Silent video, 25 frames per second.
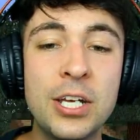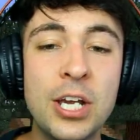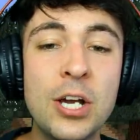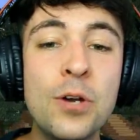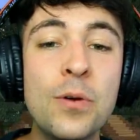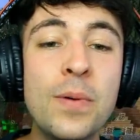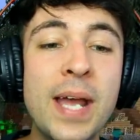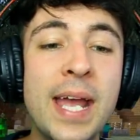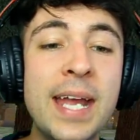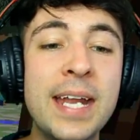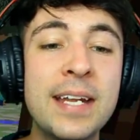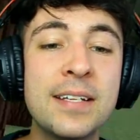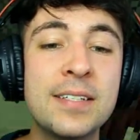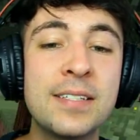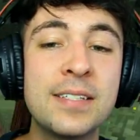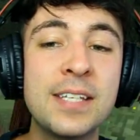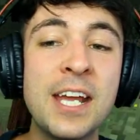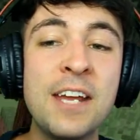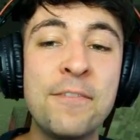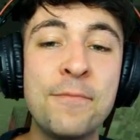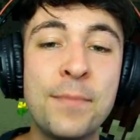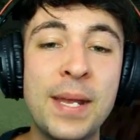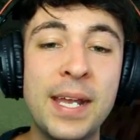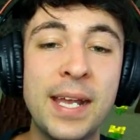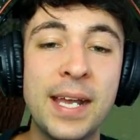go ahead and
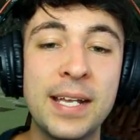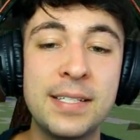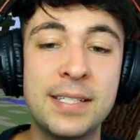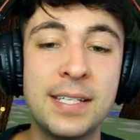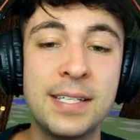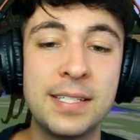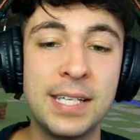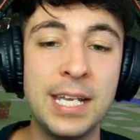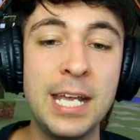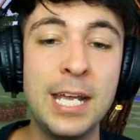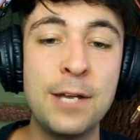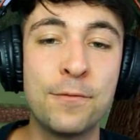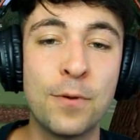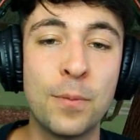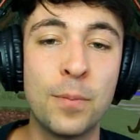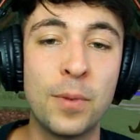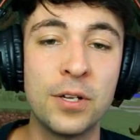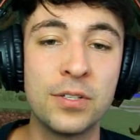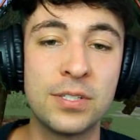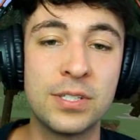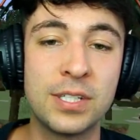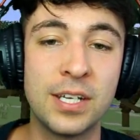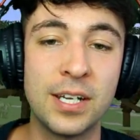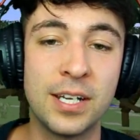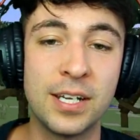save me against these evil
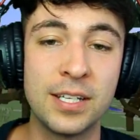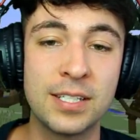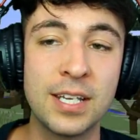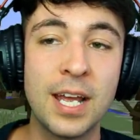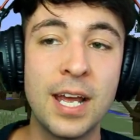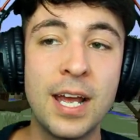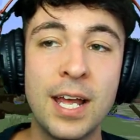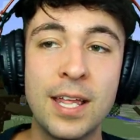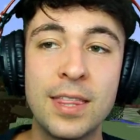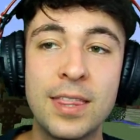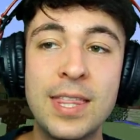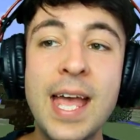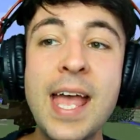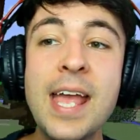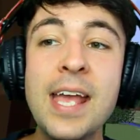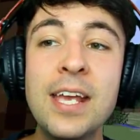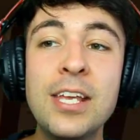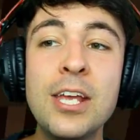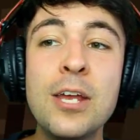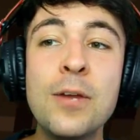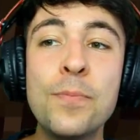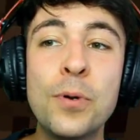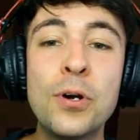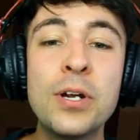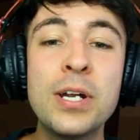monsters. Thank
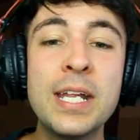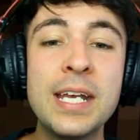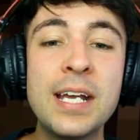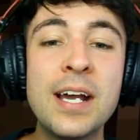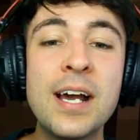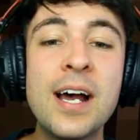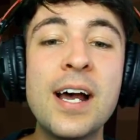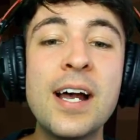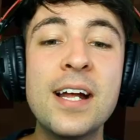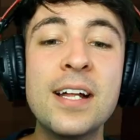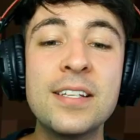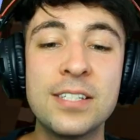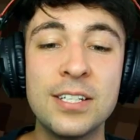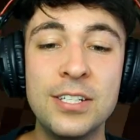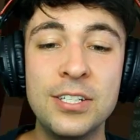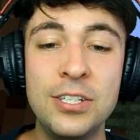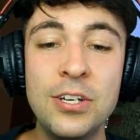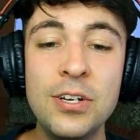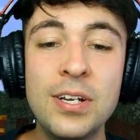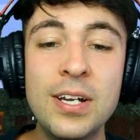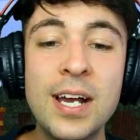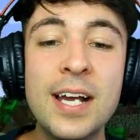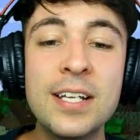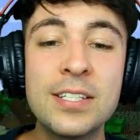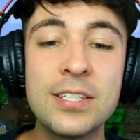you, bodyguards.
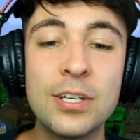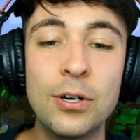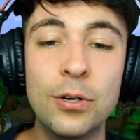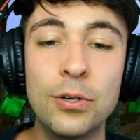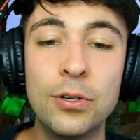You guys are